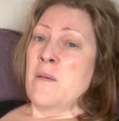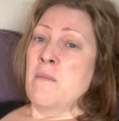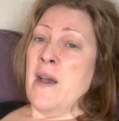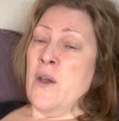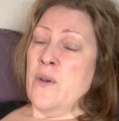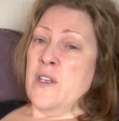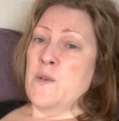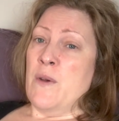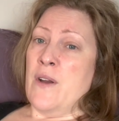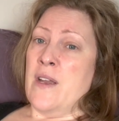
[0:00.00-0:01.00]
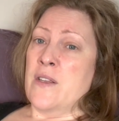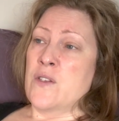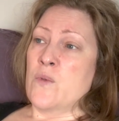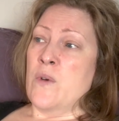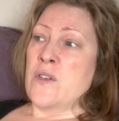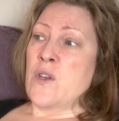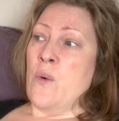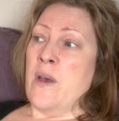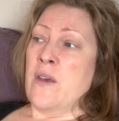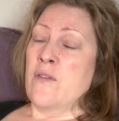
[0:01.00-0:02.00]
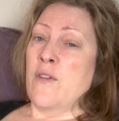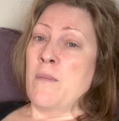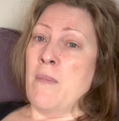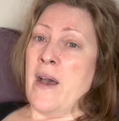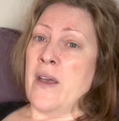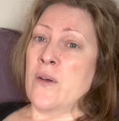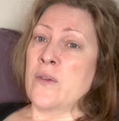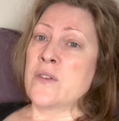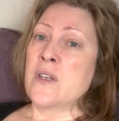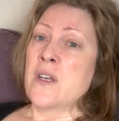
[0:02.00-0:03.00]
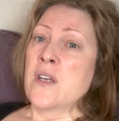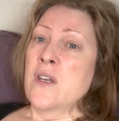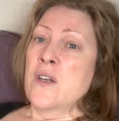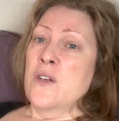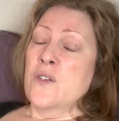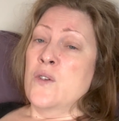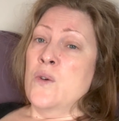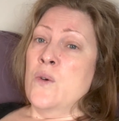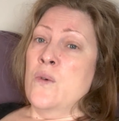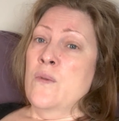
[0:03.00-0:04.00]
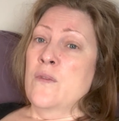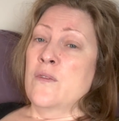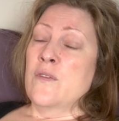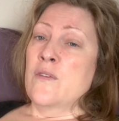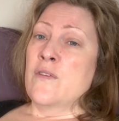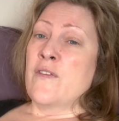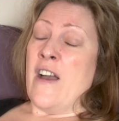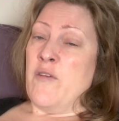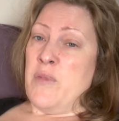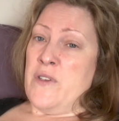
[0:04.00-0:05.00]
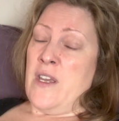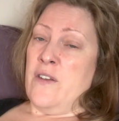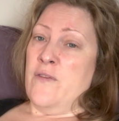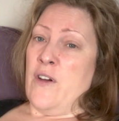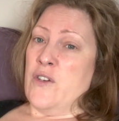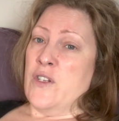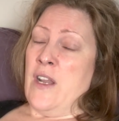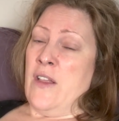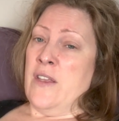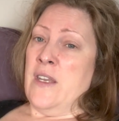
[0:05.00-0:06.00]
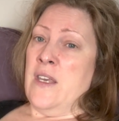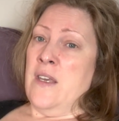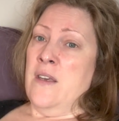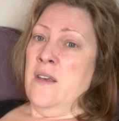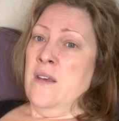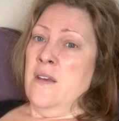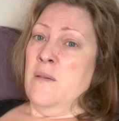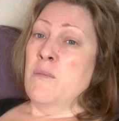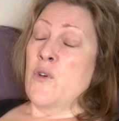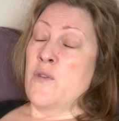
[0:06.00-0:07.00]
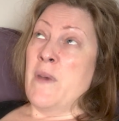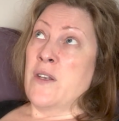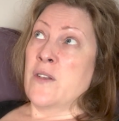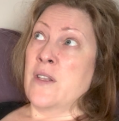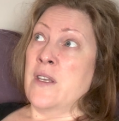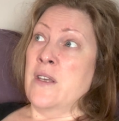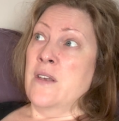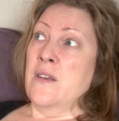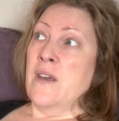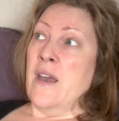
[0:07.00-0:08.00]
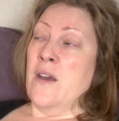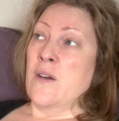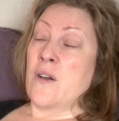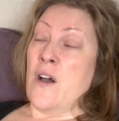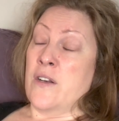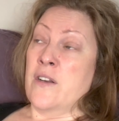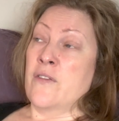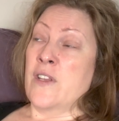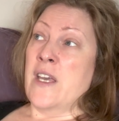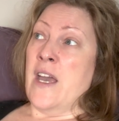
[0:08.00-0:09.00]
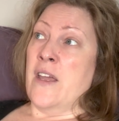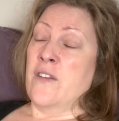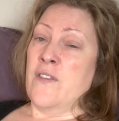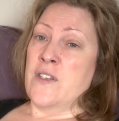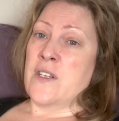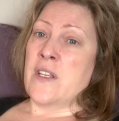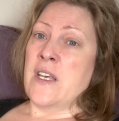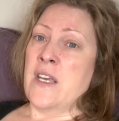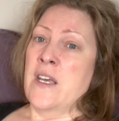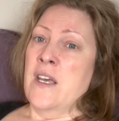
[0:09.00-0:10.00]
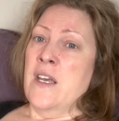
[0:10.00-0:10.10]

my own experience was going from mild to 5% functionality, both mentally, cognitively, and physically.